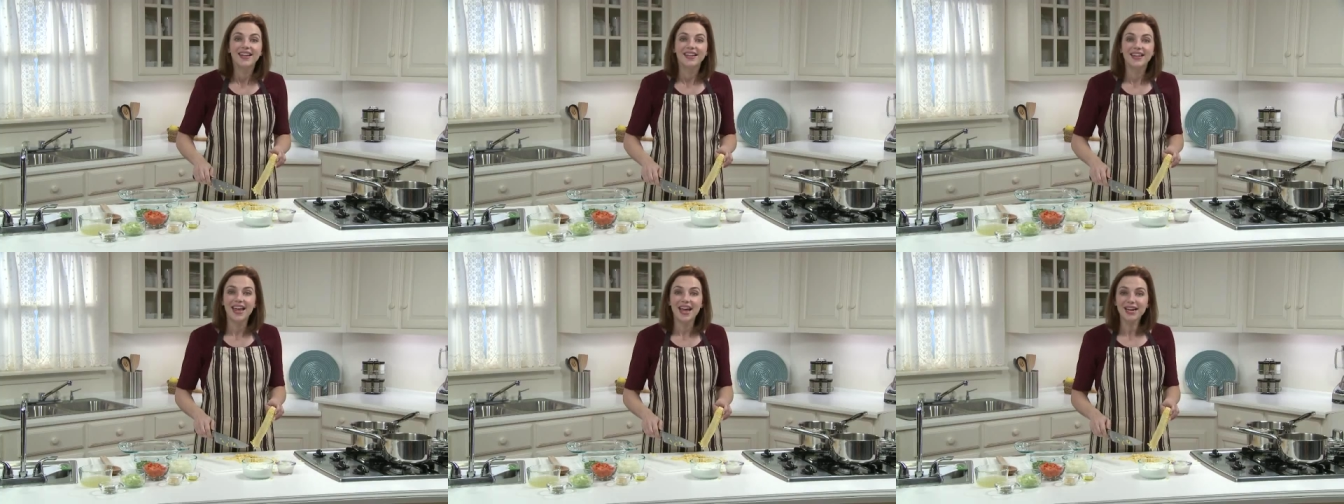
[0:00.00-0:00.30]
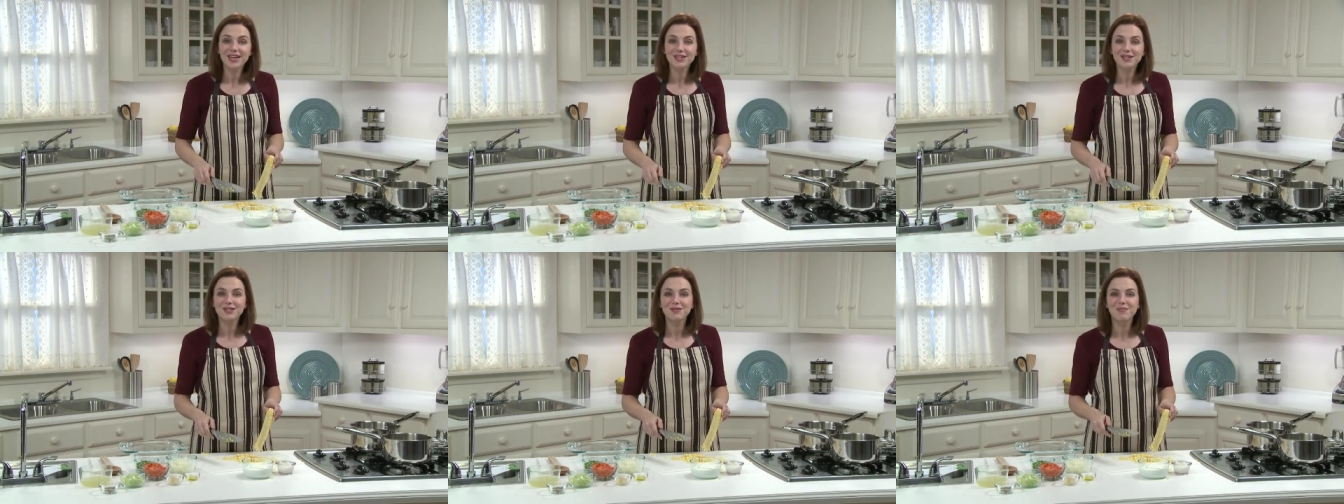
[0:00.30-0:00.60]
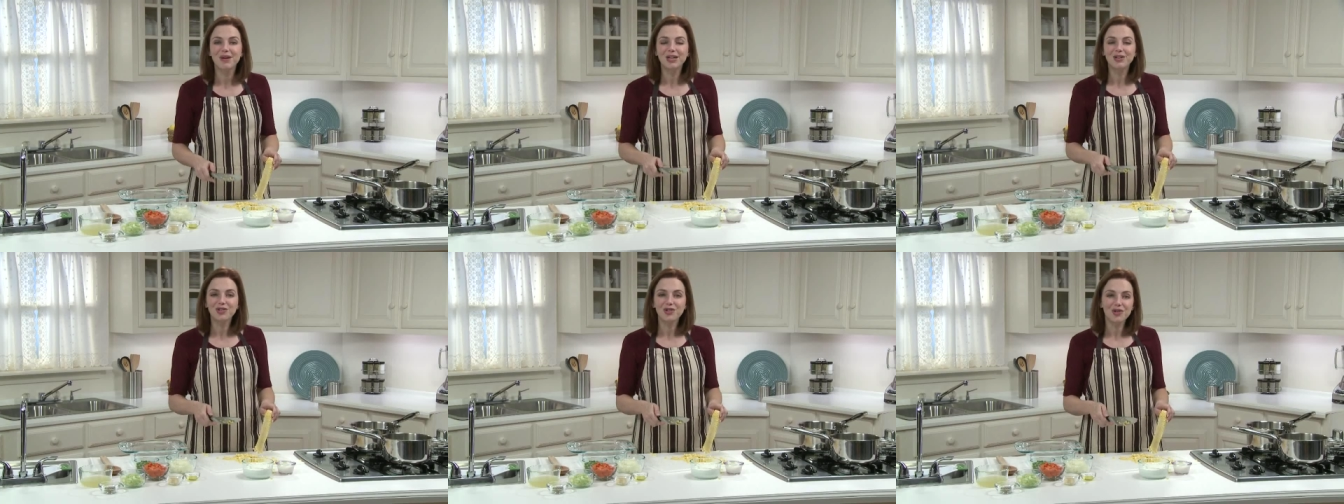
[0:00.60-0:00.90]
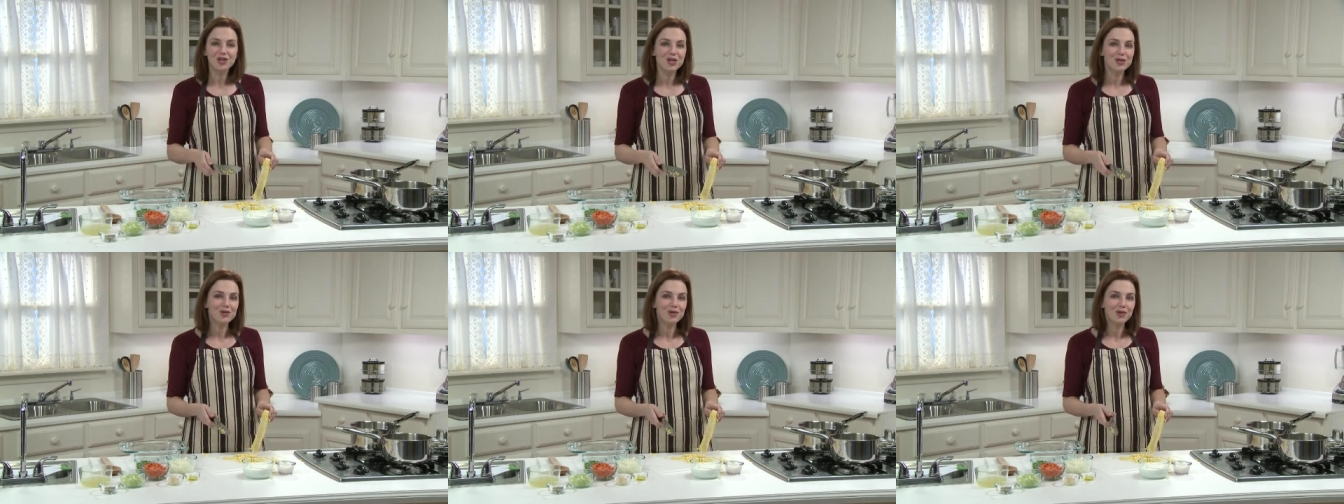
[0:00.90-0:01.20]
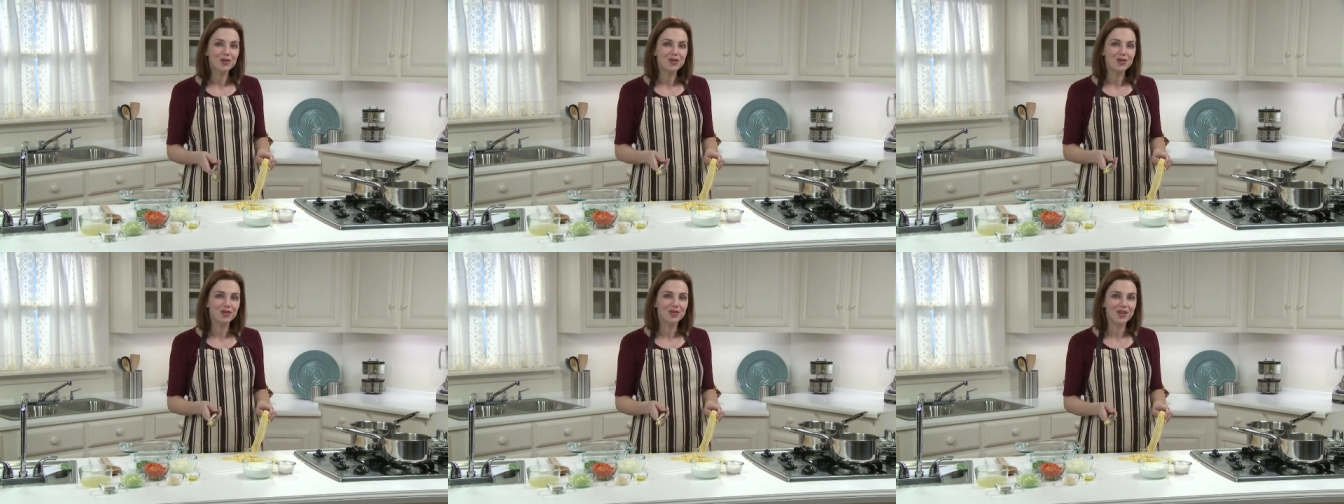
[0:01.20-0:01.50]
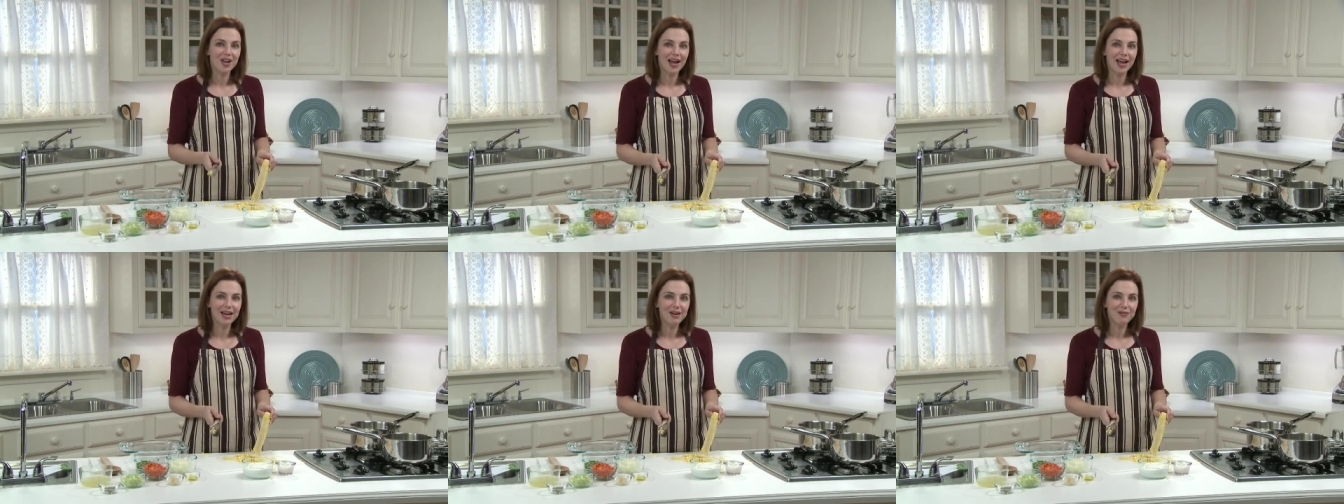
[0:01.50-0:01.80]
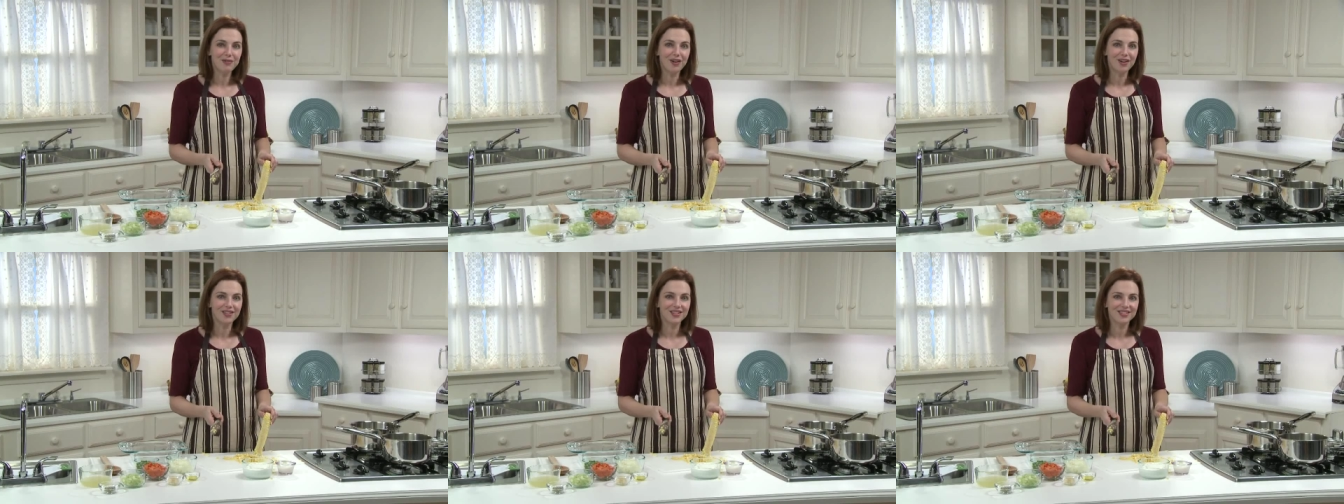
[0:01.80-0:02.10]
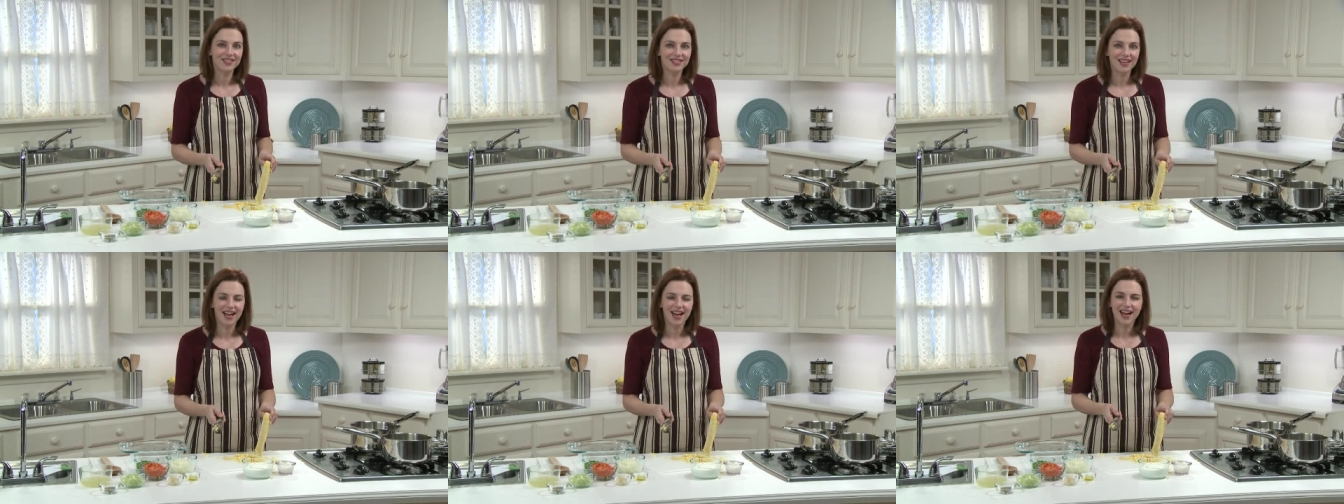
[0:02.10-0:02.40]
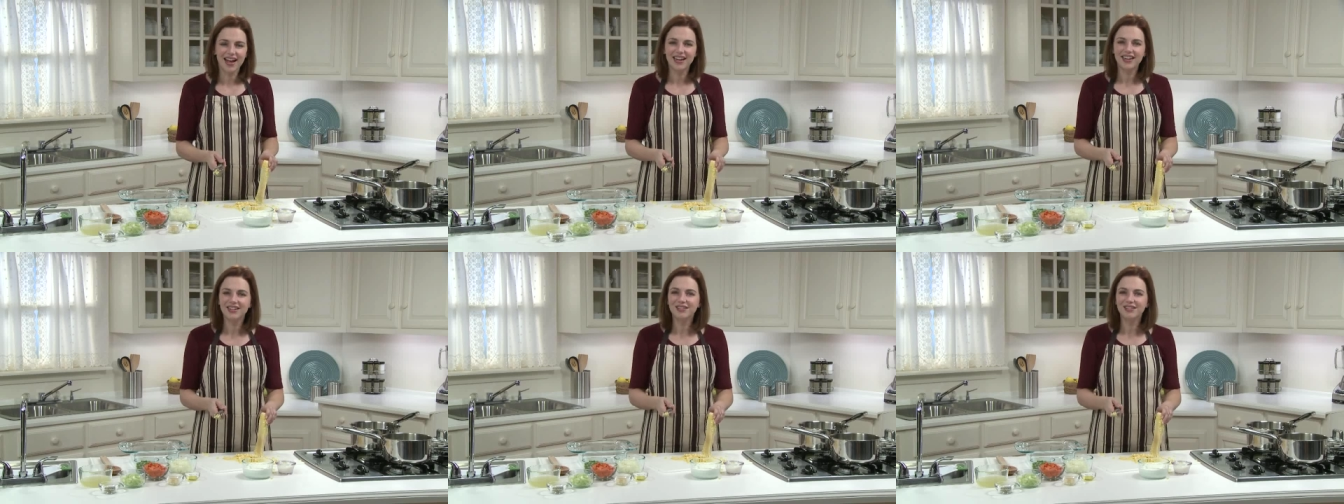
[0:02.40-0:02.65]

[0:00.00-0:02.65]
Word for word: Next, make sure you turn your knife on the side